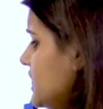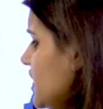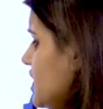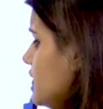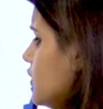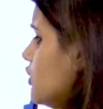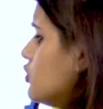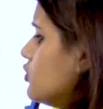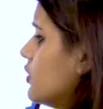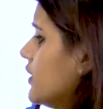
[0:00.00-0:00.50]

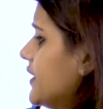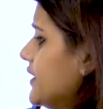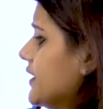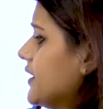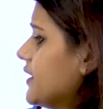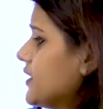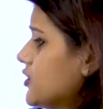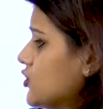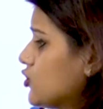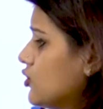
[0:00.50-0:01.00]
the quality
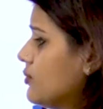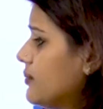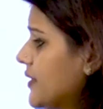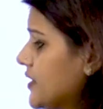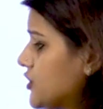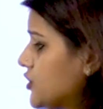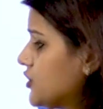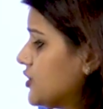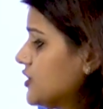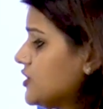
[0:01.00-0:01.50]
control
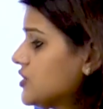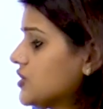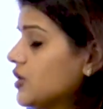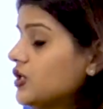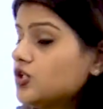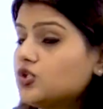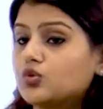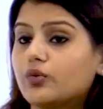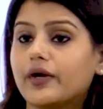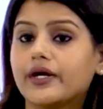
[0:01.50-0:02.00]
measures
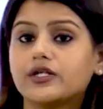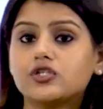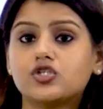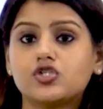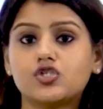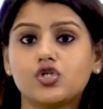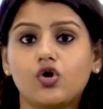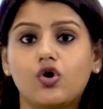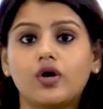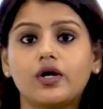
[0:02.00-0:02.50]
to
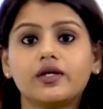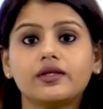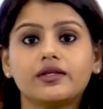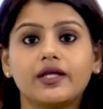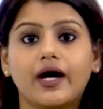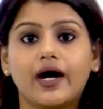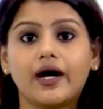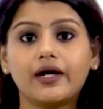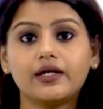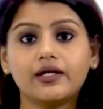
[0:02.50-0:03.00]
ensure
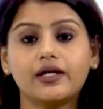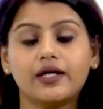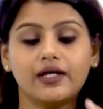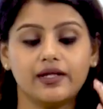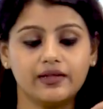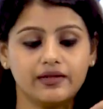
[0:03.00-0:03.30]
that